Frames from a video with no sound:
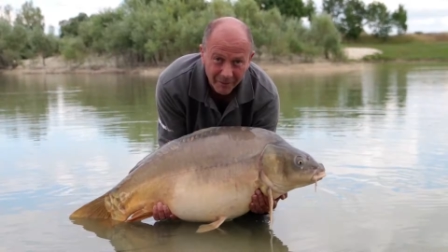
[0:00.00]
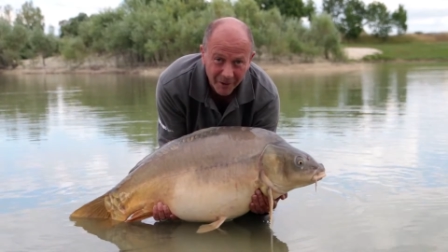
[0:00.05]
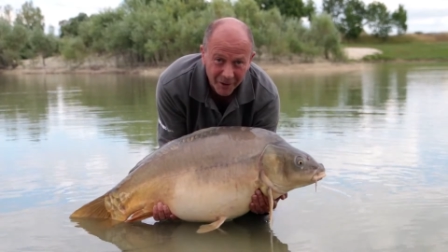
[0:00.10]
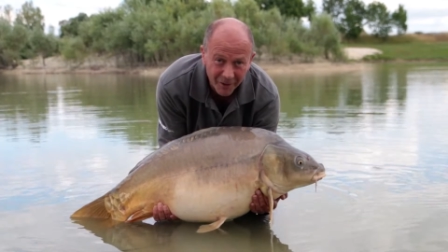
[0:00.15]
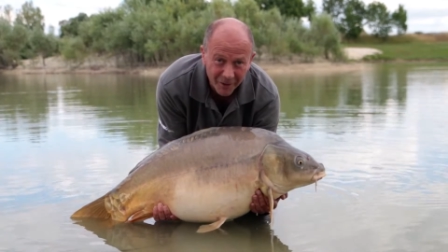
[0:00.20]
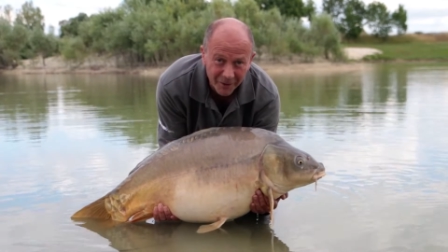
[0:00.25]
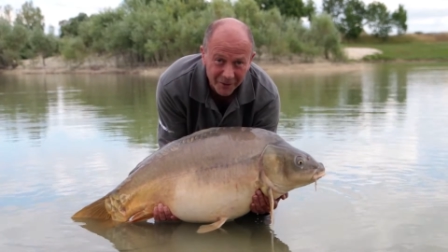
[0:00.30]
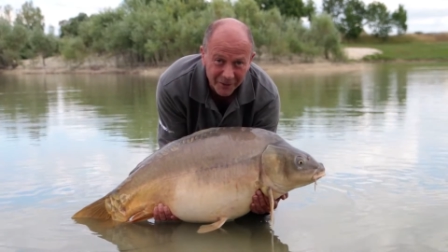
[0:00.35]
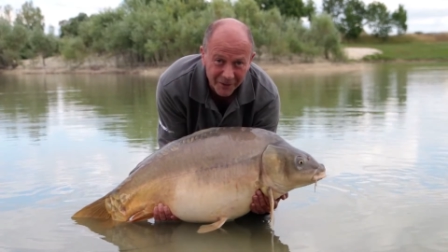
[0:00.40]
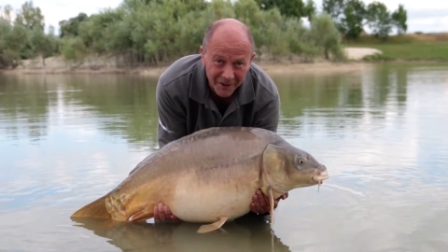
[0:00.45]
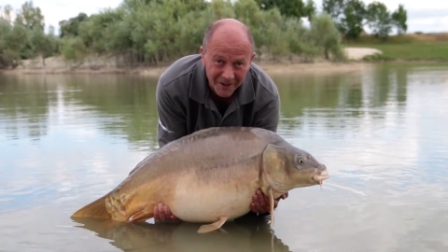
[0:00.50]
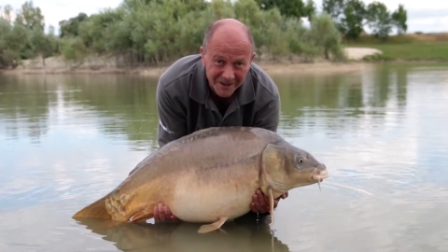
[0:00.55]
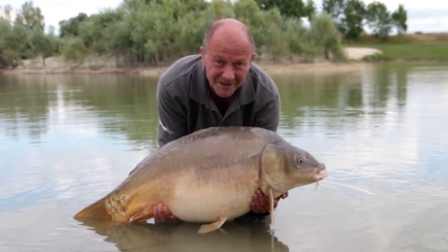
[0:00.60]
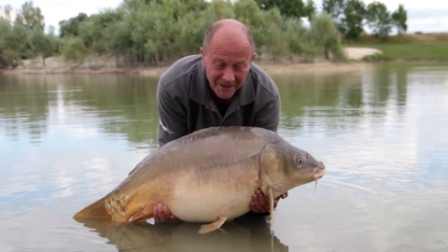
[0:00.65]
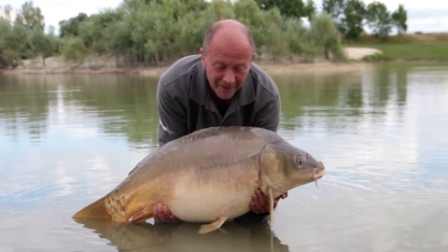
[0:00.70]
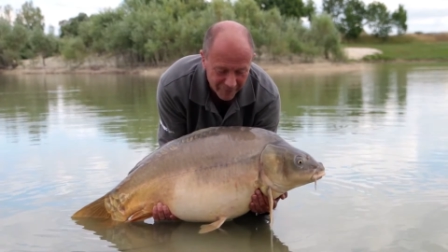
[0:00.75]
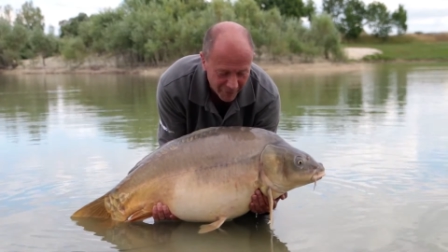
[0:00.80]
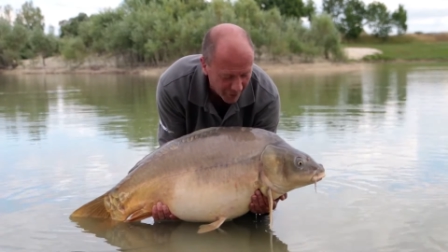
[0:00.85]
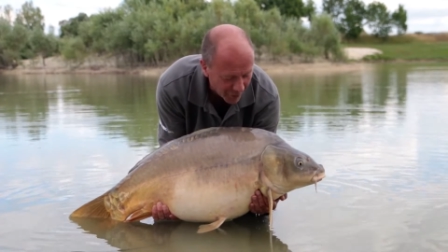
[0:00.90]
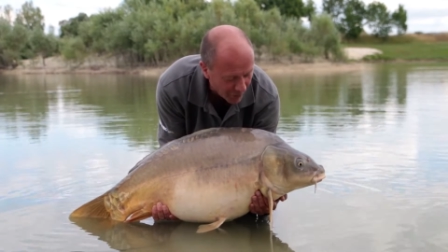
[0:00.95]
We are
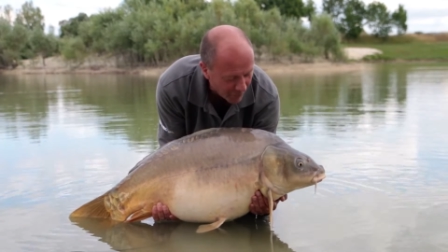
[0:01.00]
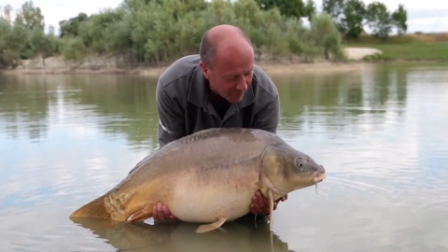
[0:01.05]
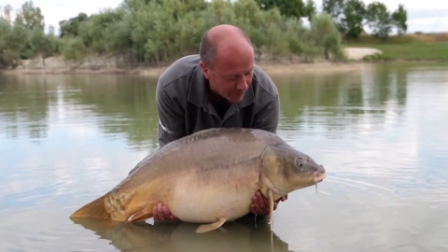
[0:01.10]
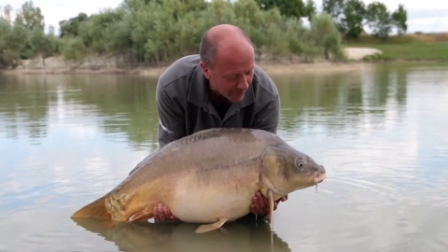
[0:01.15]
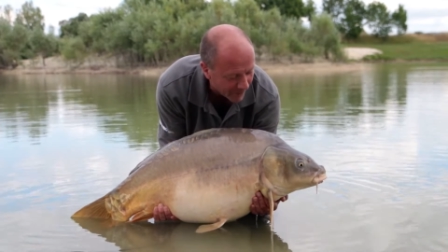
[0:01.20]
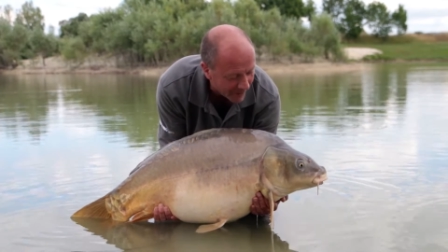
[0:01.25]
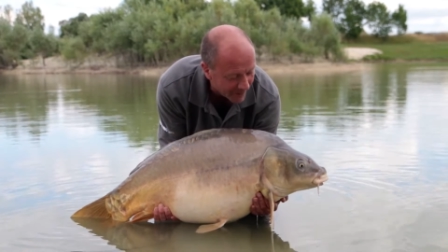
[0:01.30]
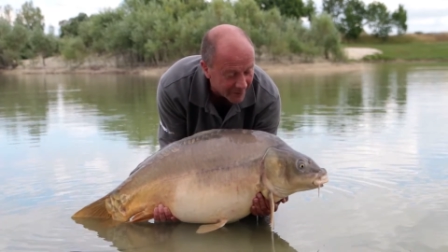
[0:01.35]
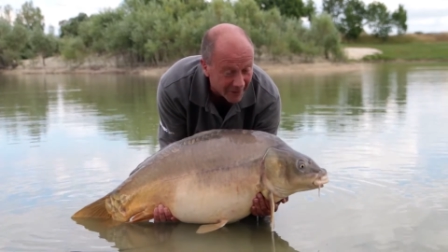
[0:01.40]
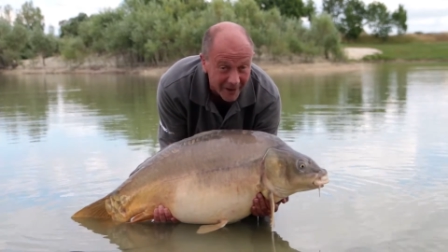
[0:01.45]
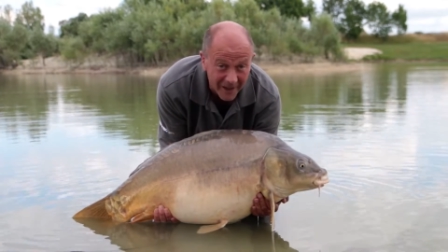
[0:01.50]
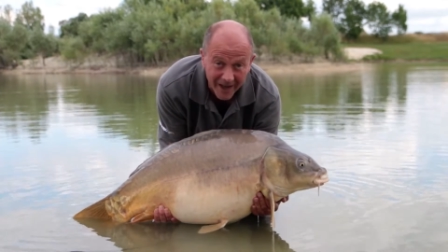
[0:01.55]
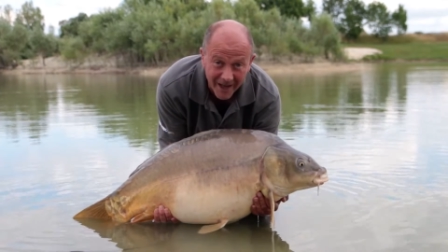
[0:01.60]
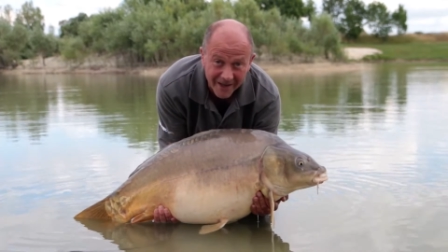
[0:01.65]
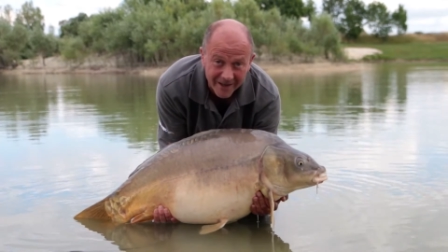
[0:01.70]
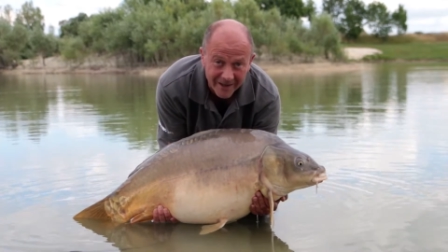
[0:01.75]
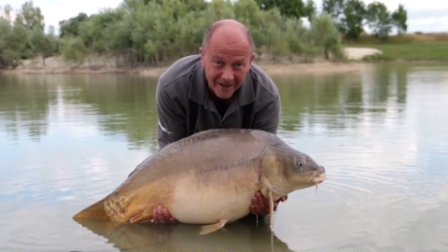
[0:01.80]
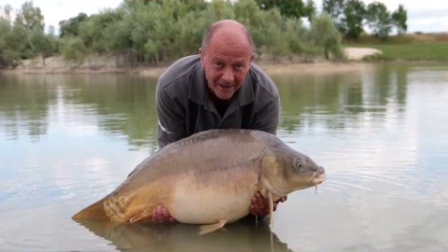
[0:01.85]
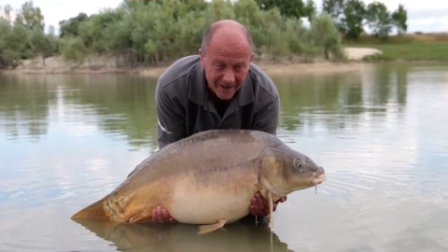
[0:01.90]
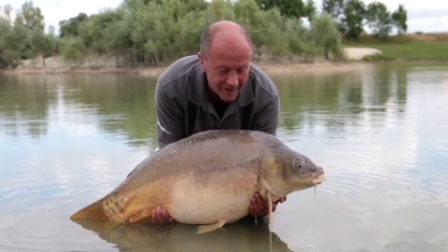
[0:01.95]
37 and a half pound
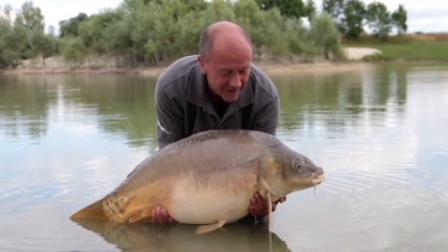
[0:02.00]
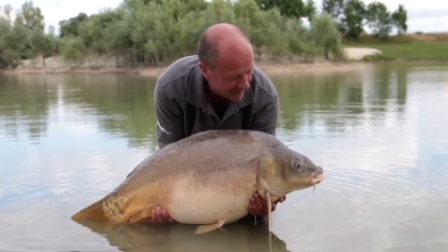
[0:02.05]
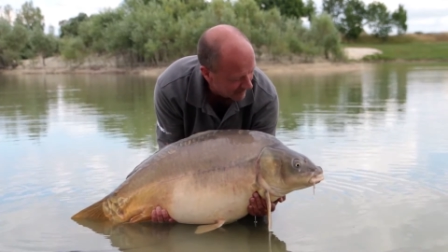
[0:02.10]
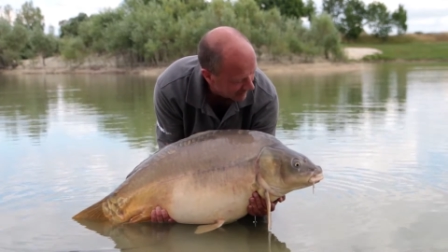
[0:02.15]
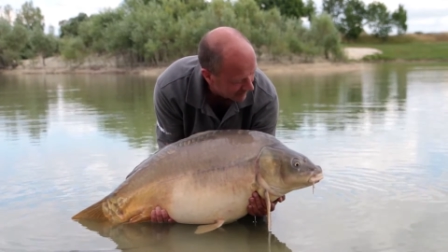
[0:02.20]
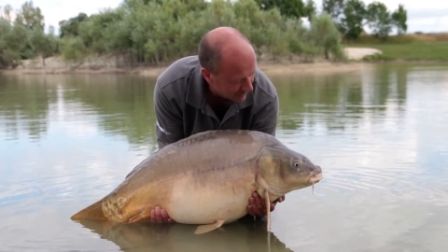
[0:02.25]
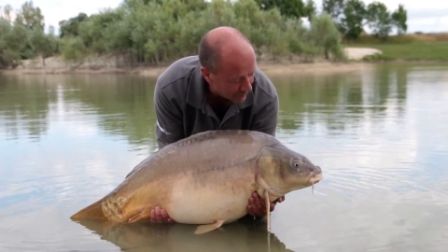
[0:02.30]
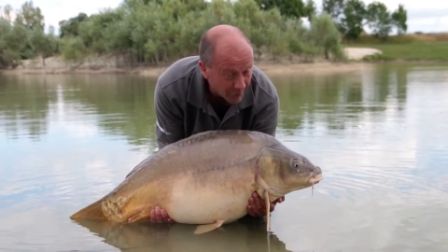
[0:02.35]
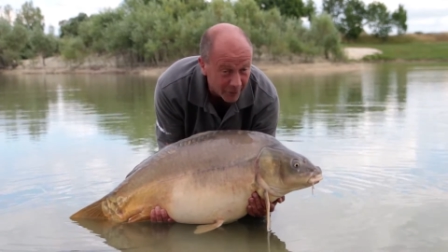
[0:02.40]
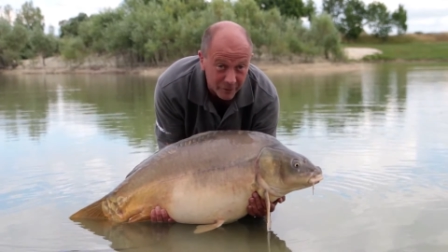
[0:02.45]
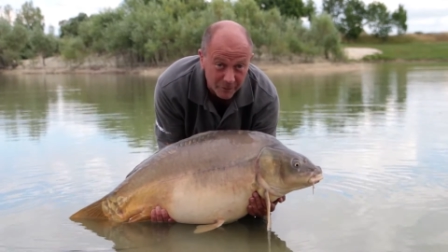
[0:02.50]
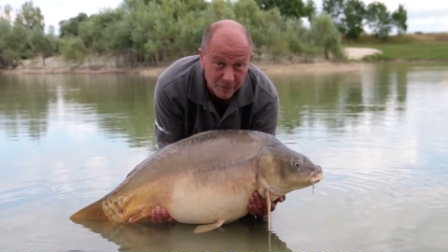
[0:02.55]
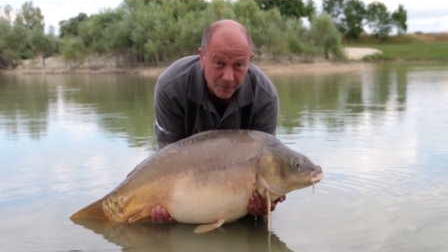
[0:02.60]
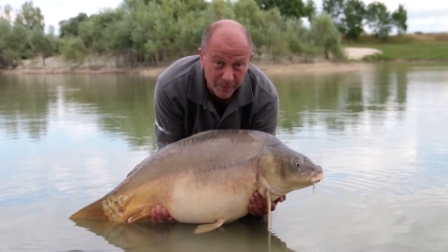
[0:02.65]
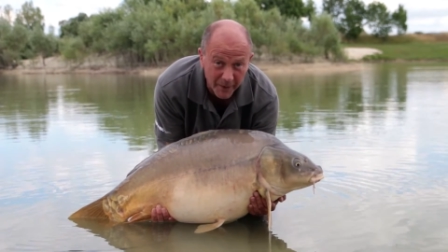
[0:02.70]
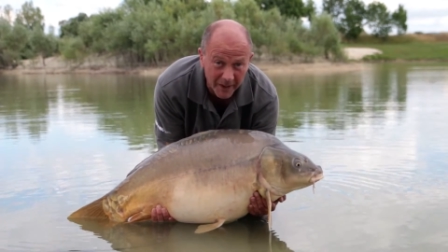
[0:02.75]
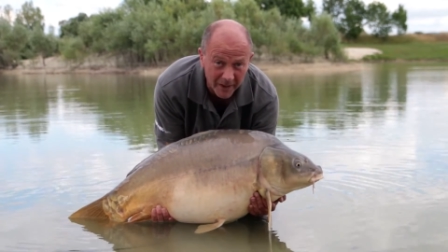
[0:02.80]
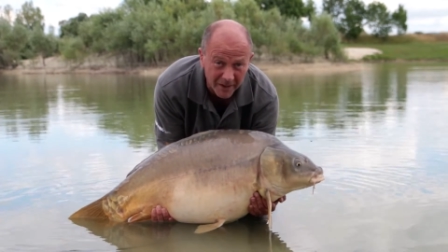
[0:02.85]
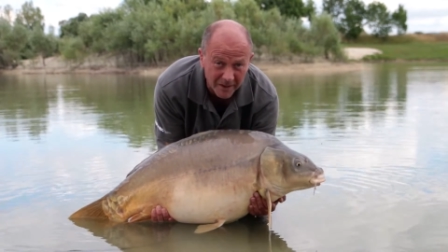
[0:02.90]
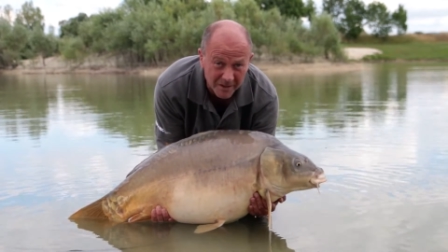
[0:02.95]
again. Thought it was
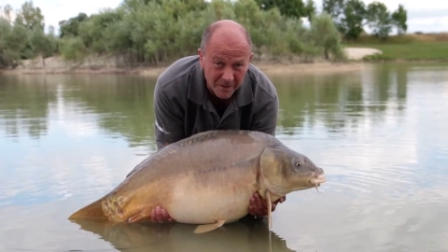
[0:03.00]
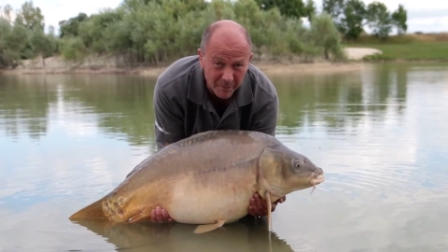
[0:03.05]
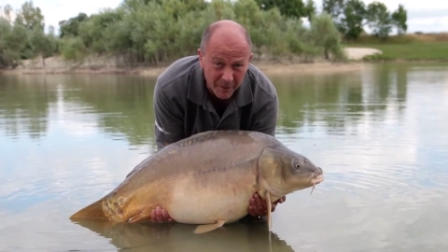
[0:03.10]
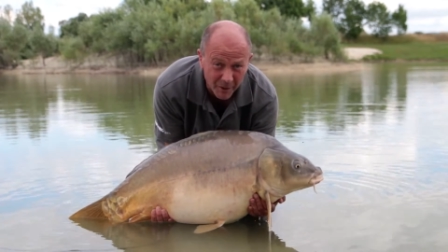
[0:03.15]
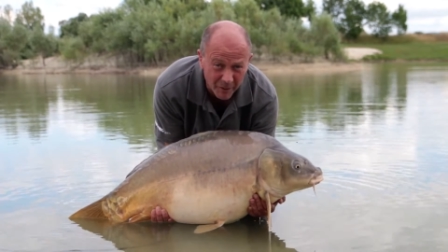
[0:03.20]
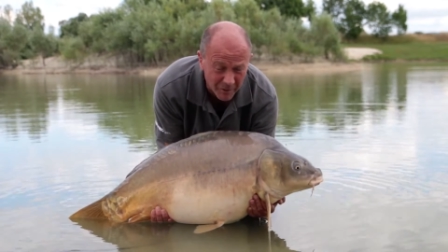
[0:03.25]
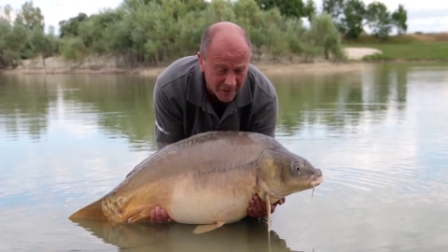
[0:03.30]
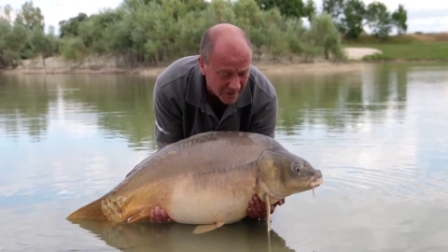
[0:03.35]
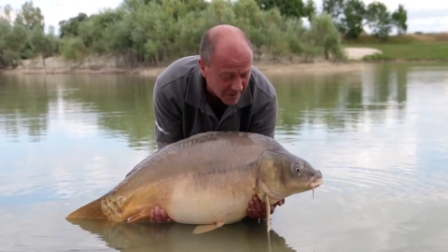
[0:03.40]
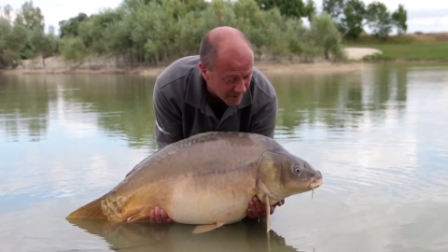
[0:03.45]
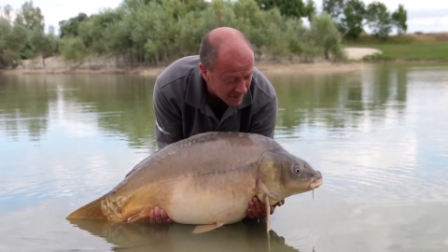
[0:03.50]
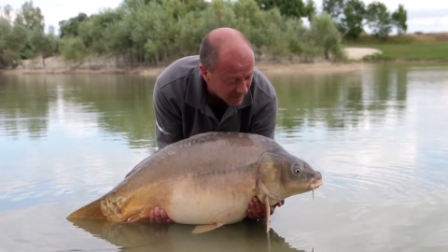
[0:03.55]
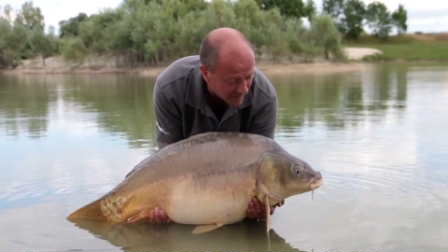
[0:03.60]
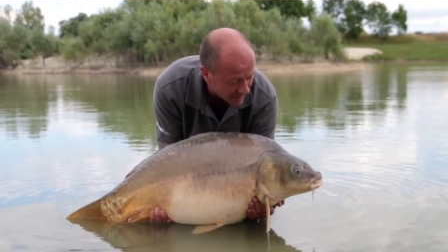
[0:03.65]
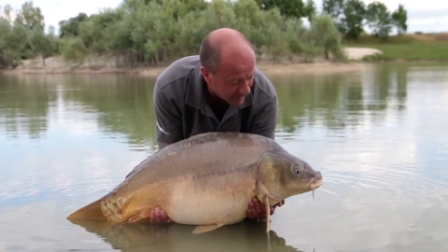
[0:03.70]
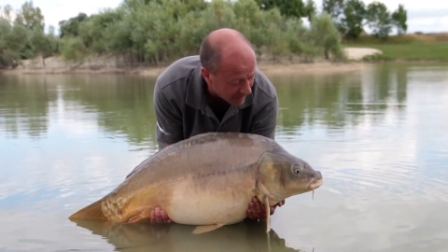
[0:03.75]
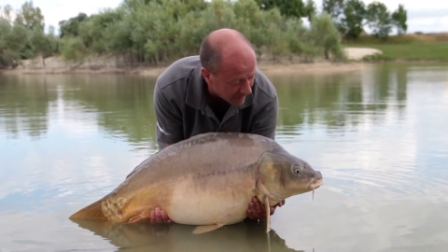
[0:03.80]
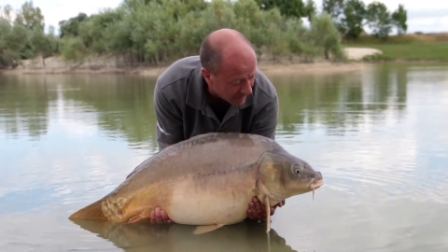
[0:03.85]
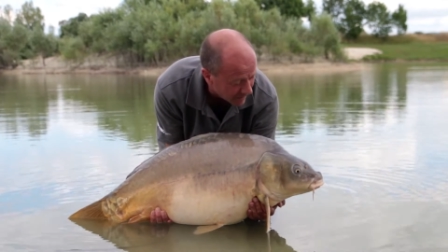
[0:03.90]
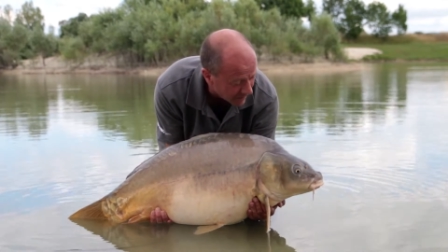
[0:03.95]
bigger, to be honest,
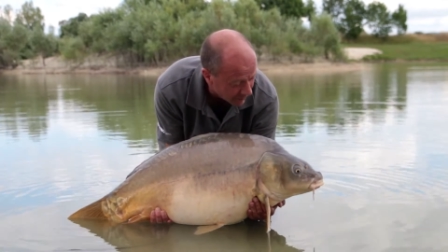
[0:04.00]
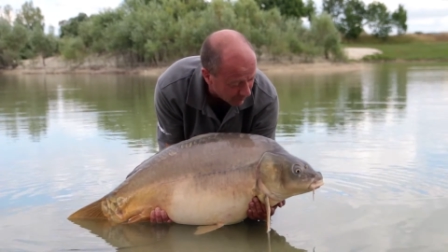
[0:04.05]
uh,